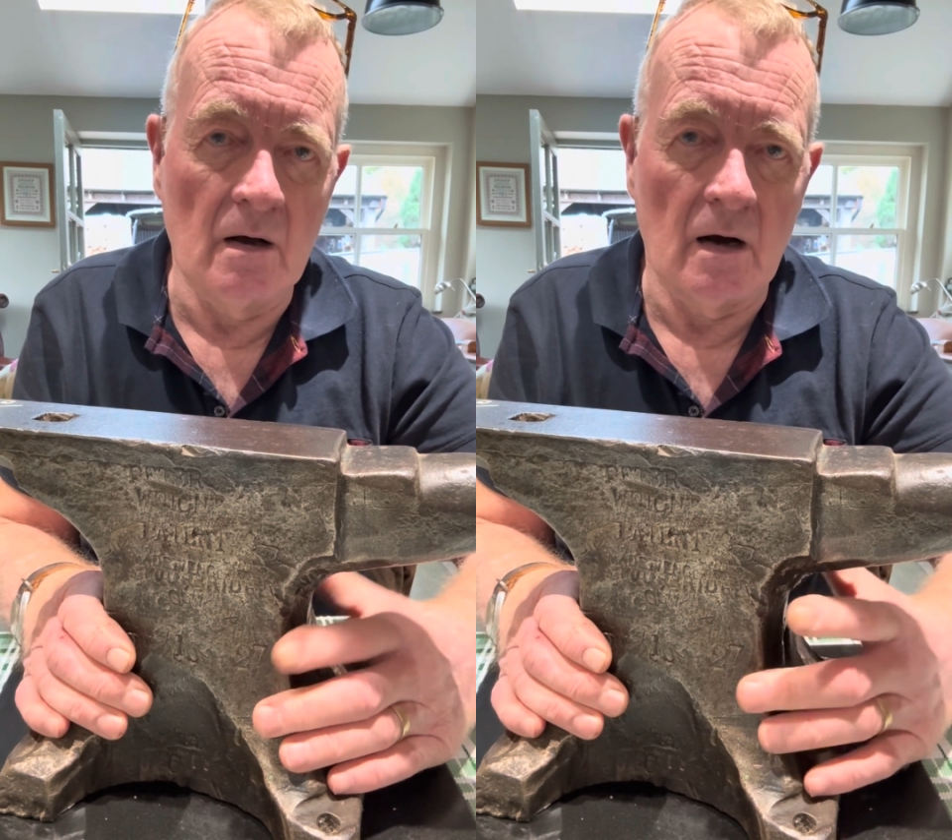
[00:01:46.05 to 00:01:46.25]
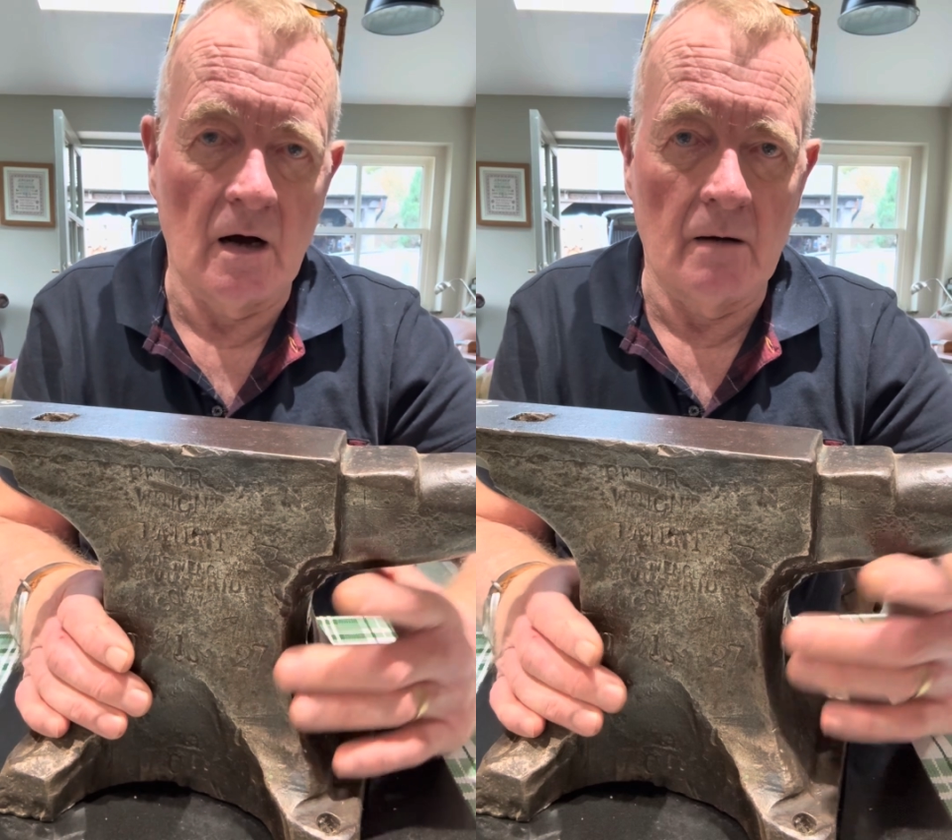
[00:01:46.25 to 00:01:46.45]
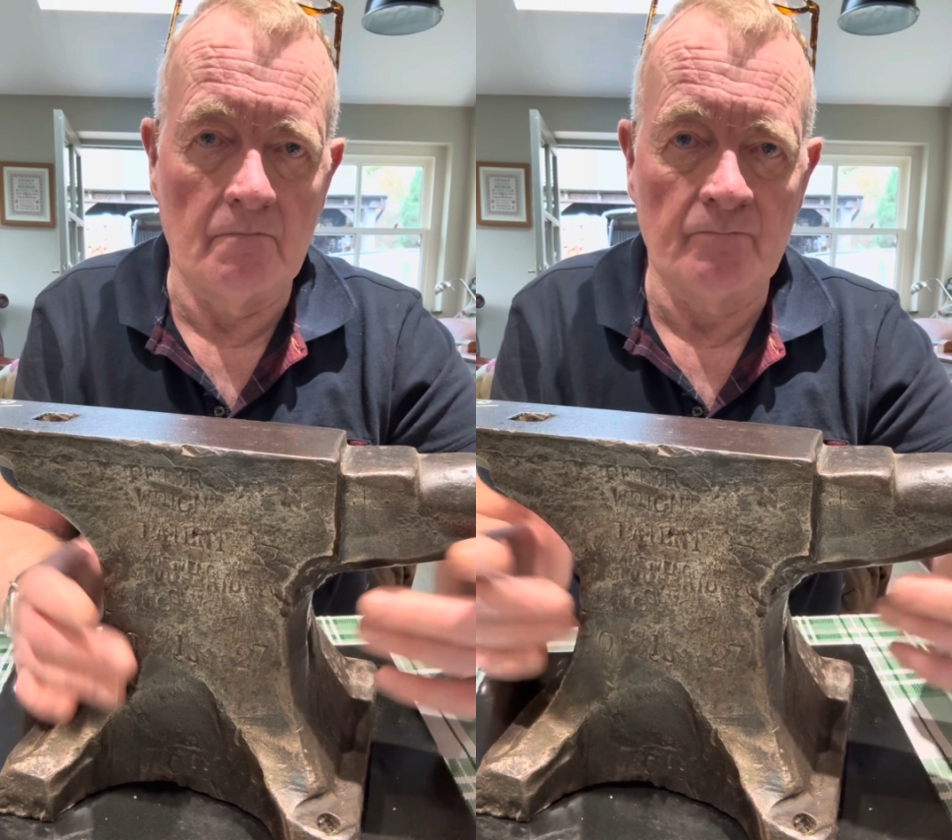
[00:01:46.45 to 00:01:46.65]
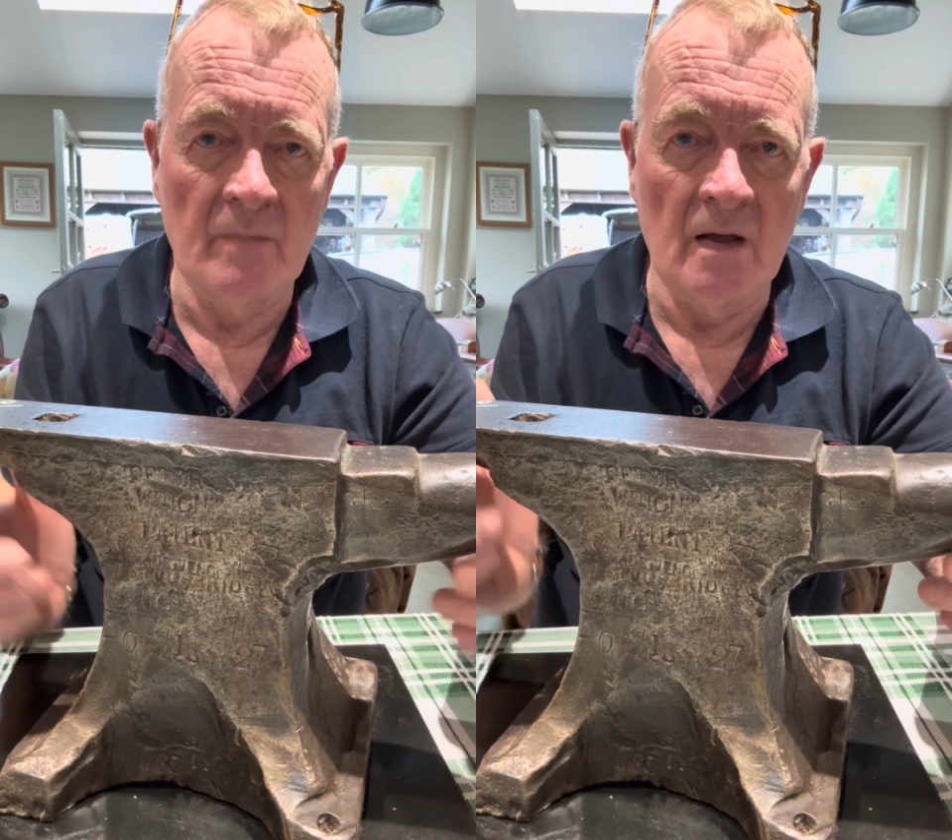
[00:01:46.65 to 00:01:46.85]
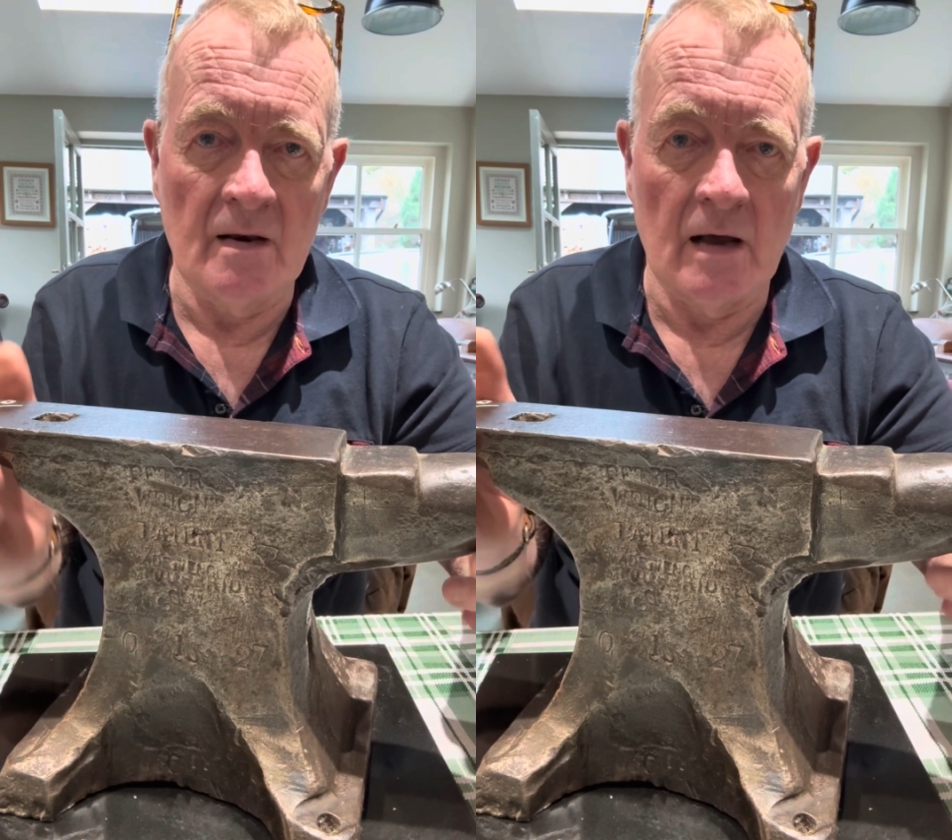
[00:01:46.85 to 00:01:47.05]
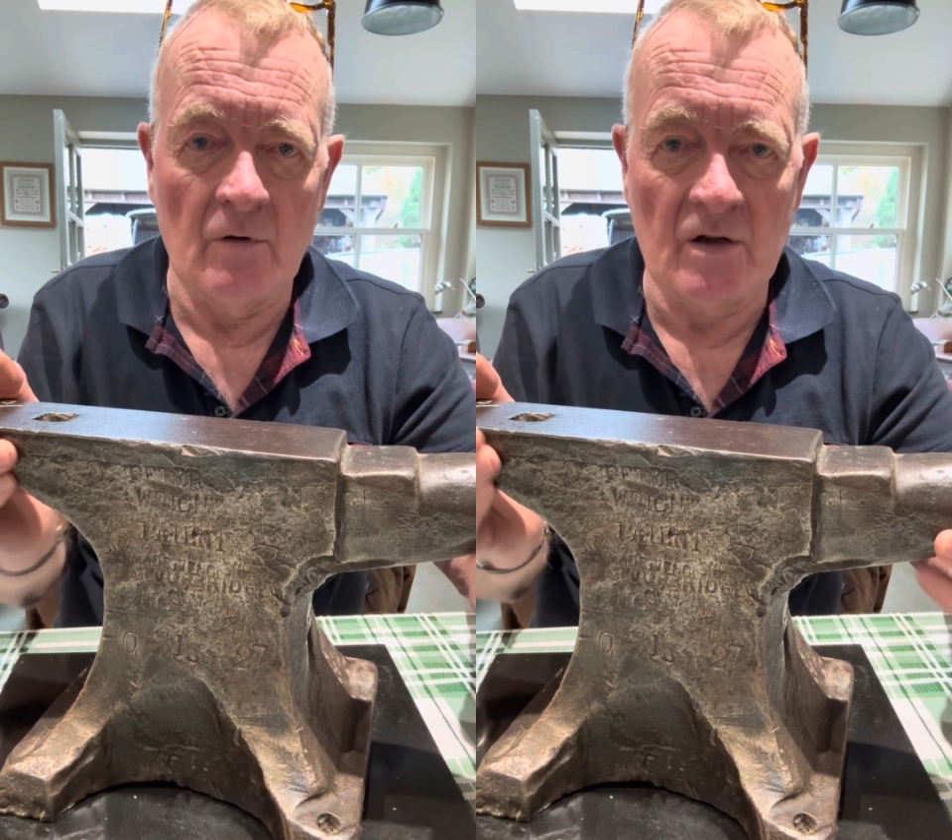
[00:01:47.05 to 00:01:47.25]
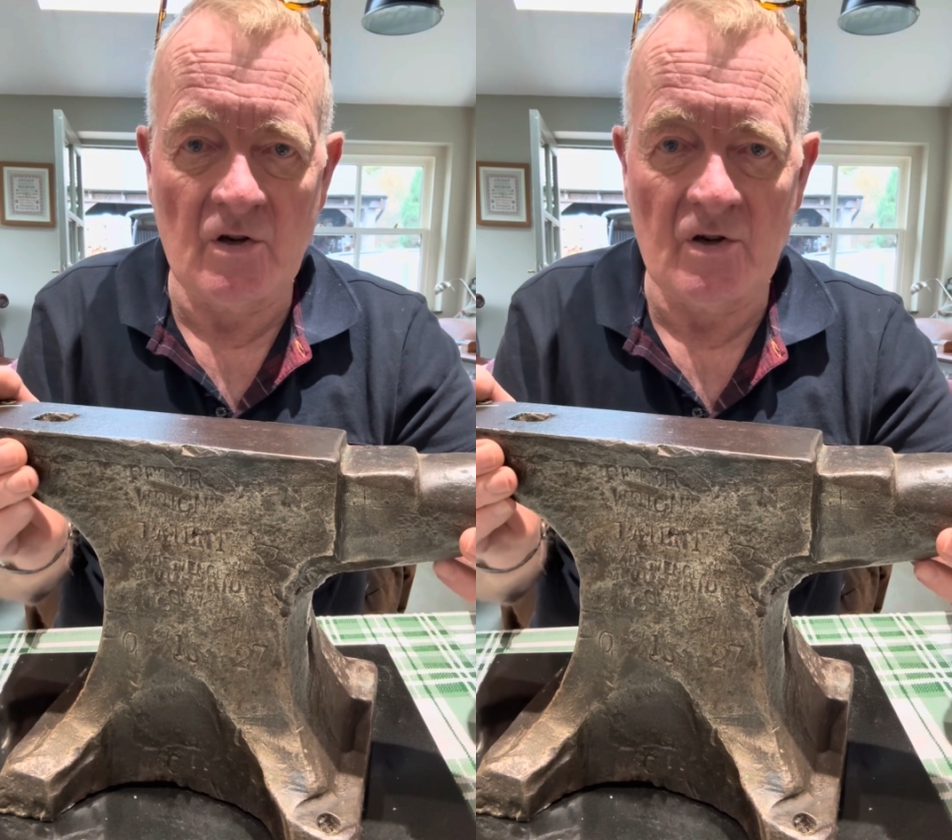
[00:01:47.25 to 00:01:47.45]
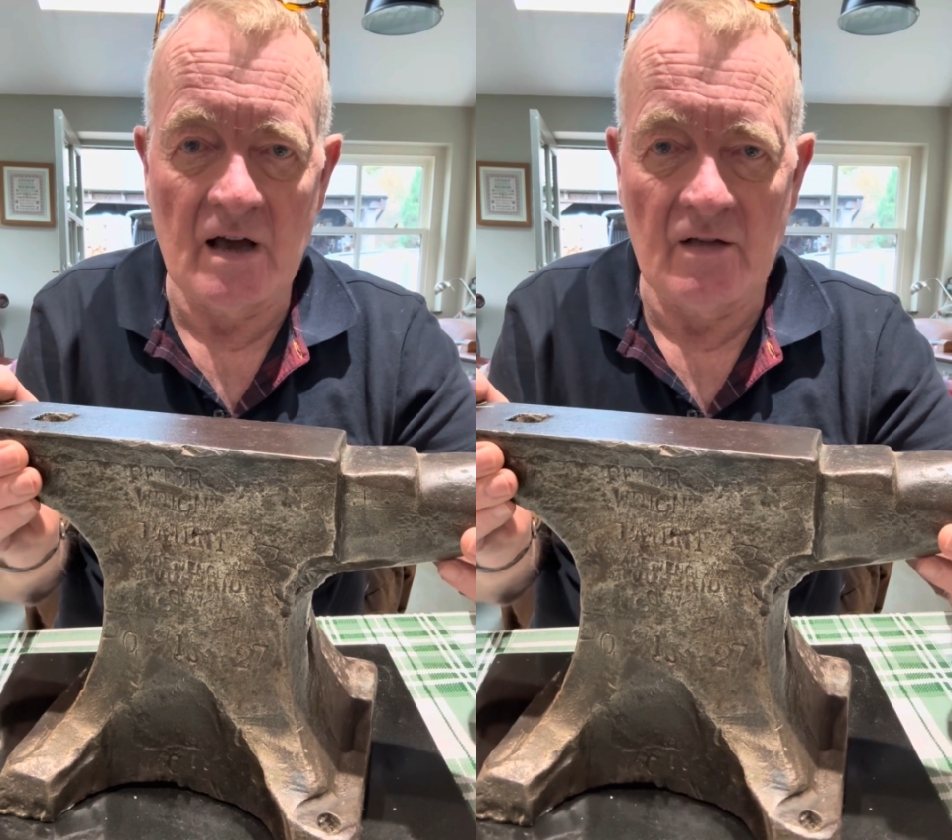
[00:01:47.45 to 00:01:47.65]
Now, as I
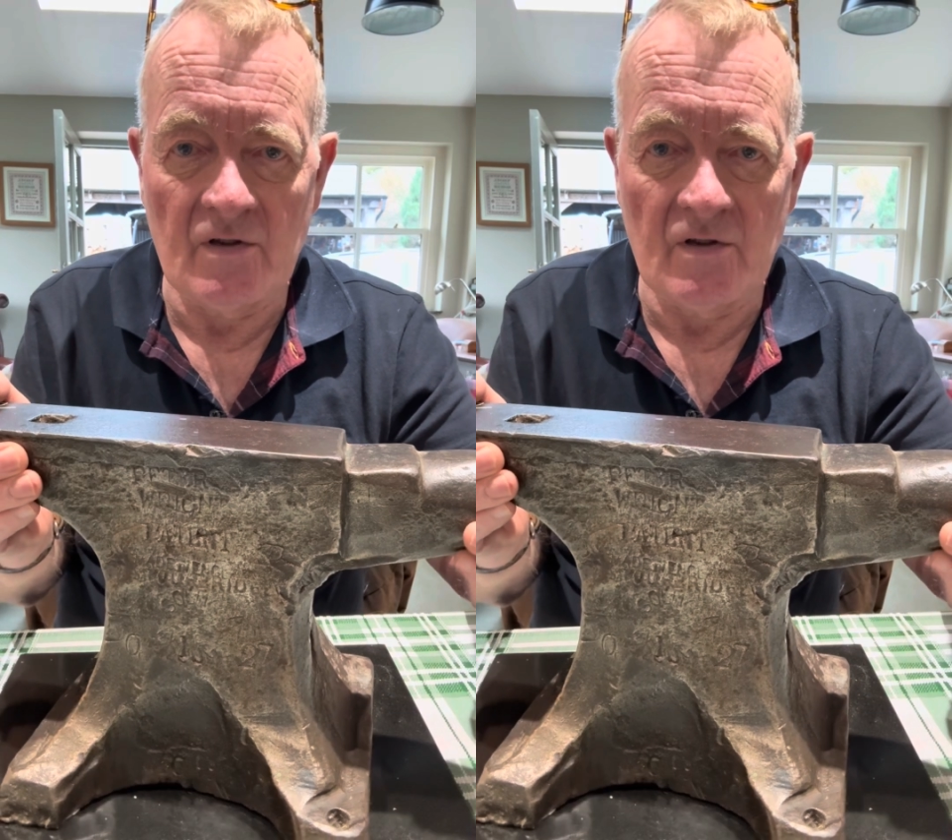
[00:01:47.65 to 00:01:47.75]
say,